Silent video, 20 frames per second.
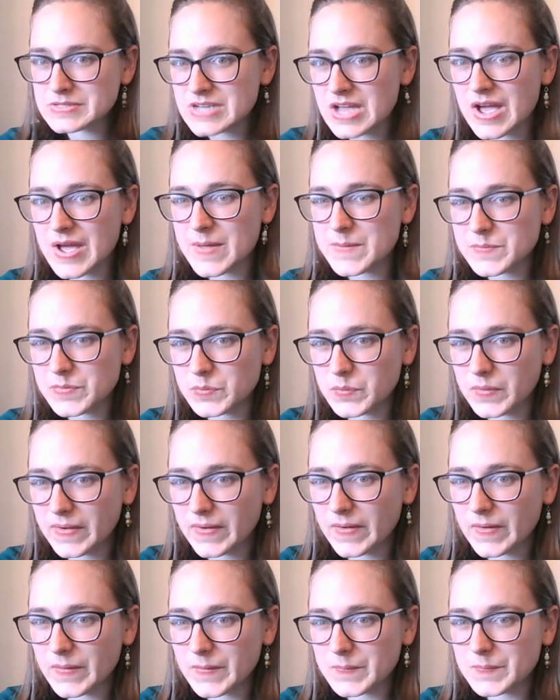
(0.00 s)
times
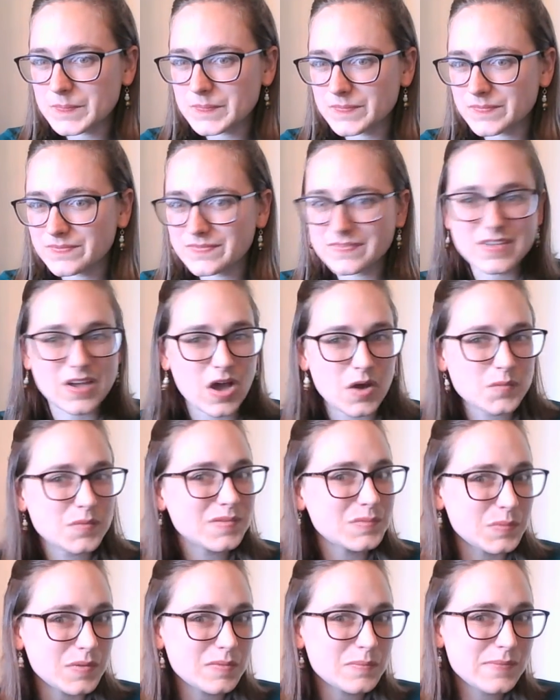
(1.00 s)
where God
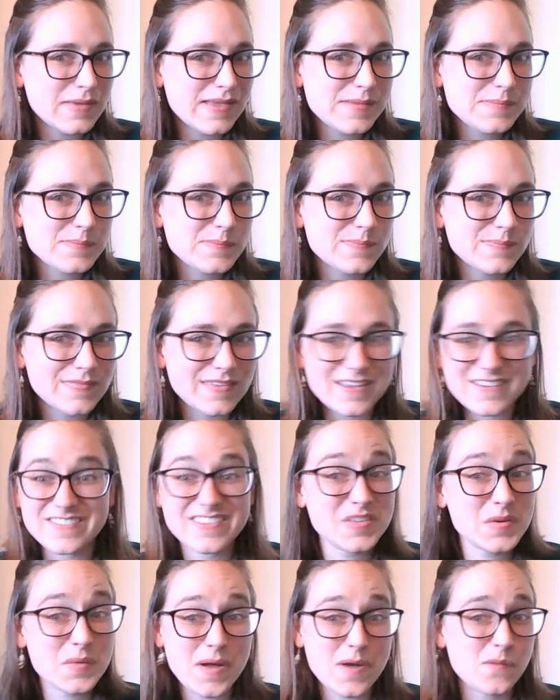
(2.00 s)
was with me
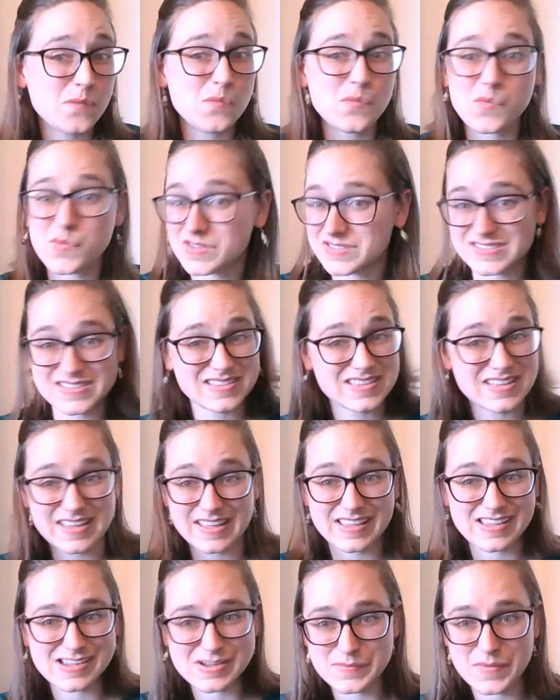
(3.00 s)
even though I wasn't
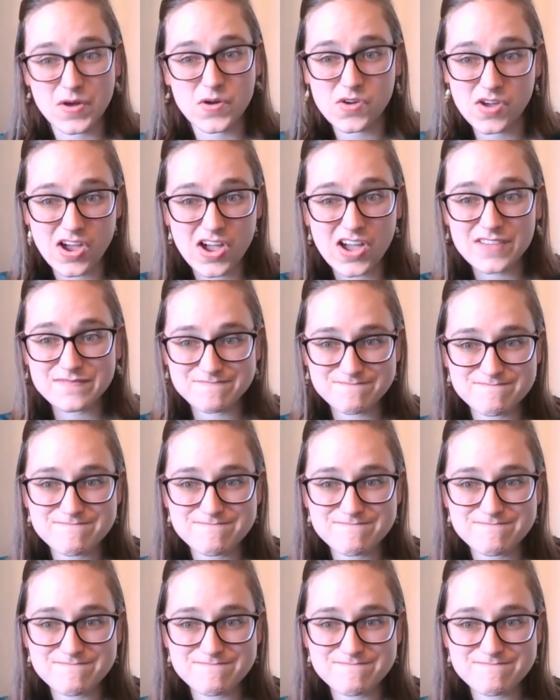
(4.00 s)
thinking about God.